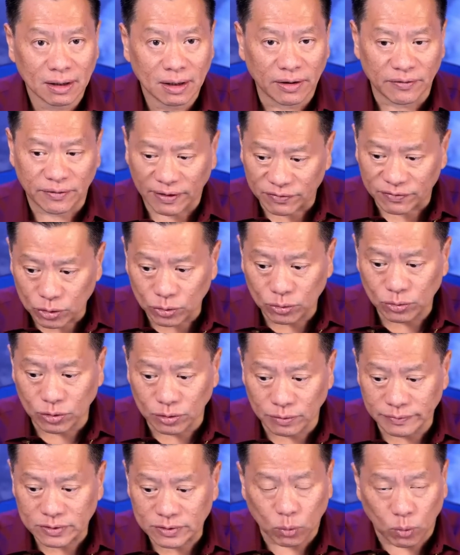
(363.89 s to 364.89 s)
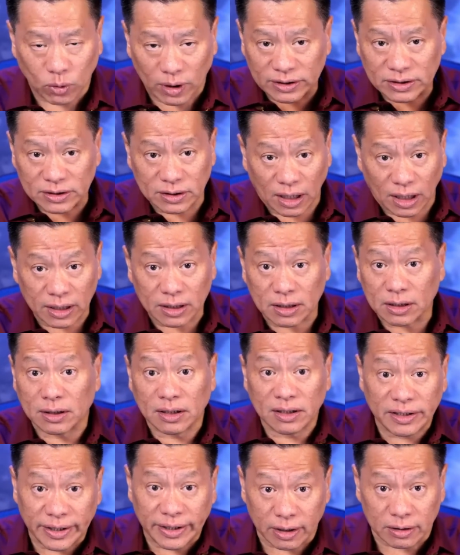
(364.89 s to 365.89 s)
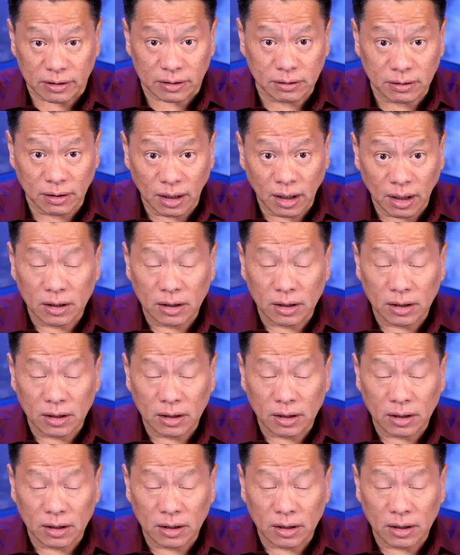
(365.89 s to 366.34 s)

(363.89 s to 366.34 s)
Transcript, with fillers: If you have two rooms, one's darker than the other,